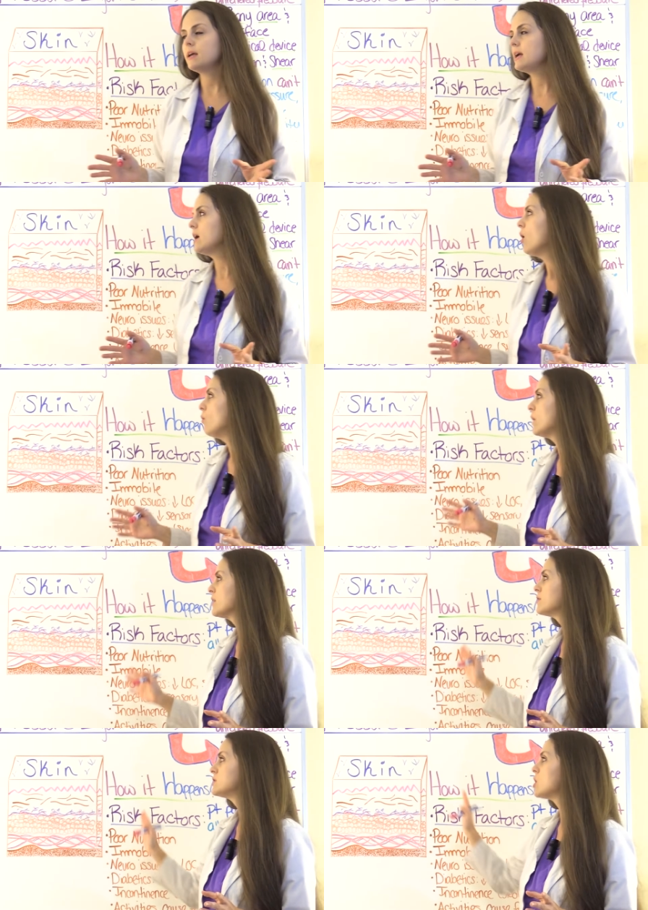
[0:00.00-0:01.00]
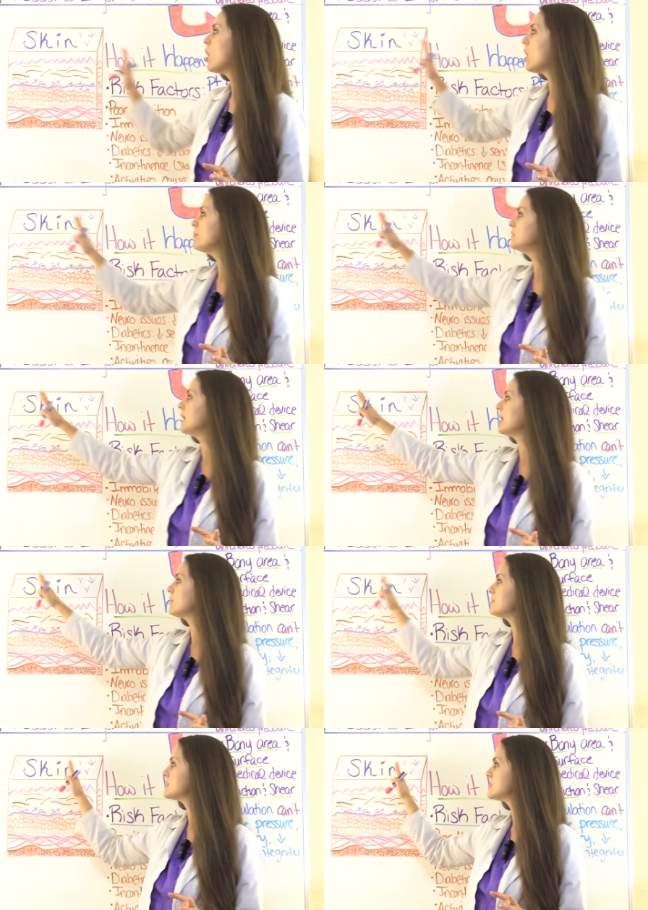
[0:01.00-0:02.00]
be where the top
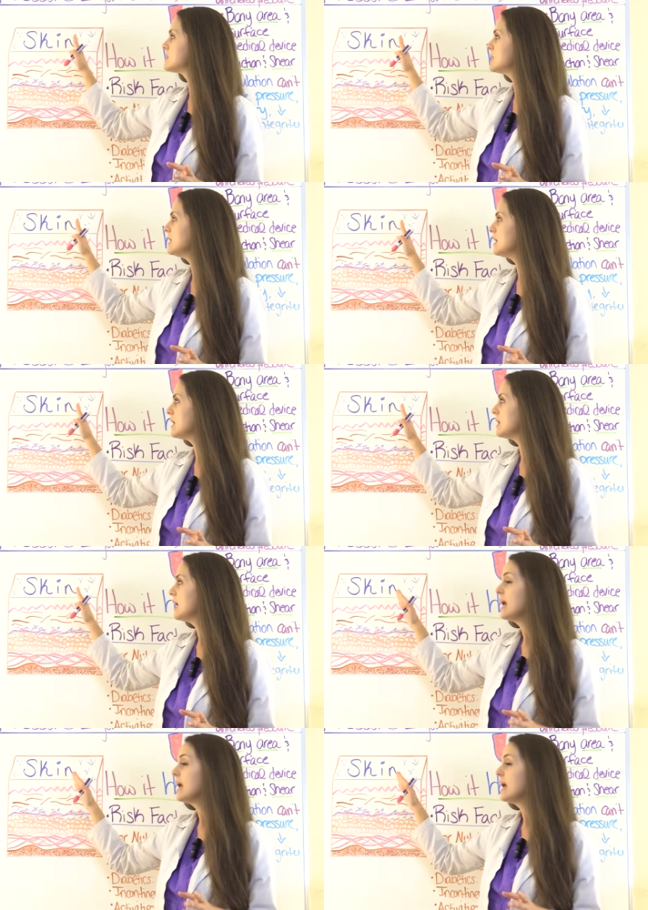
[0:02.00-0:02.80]
layer of the skin